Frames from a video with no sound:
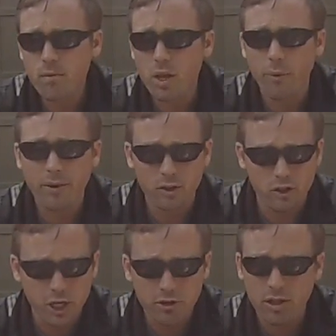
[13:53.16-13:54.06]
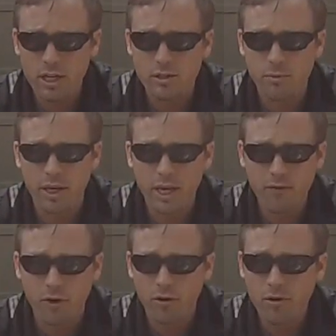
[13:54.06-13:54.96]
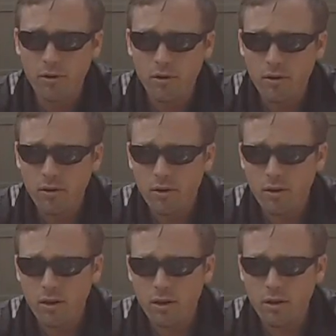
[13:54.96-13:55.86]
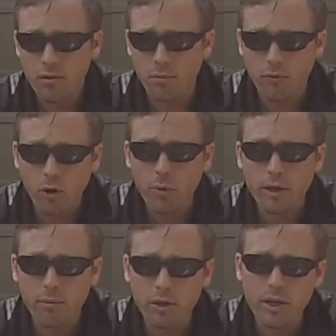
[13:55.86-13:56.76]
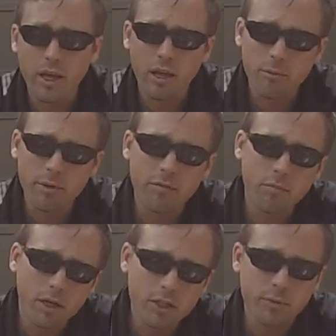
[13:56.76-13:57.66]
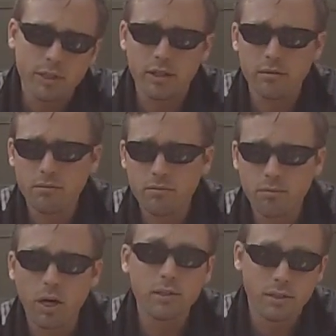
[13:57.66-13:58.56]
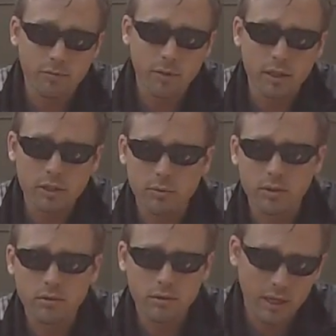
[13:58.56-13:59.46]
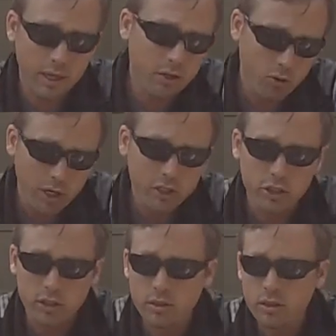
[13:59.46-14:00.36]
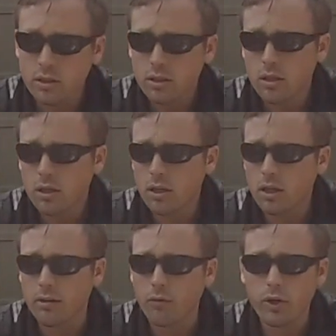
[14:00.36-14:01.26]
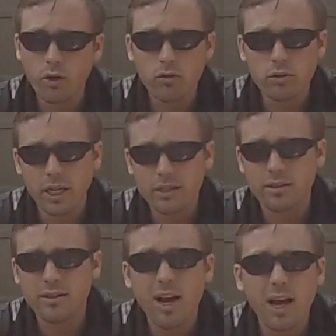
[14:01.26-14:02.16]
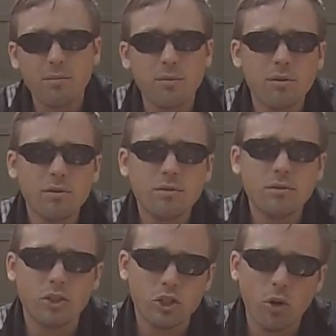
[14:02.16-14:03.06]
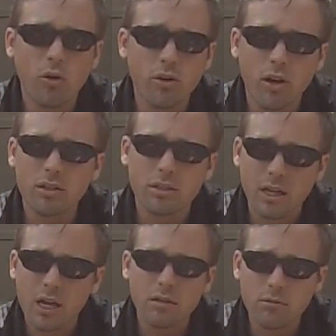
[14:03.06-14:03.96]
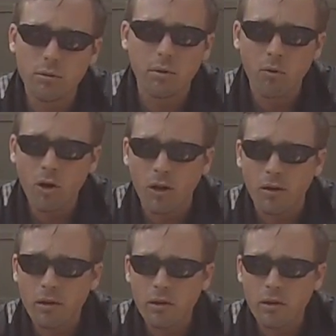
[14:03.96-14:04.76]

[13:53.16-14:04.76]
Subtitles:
And we have to generalize the behavior before we can bring that element of punishment in, positive punishment, the correction. If we don't take the time to show our dog exactly what we want,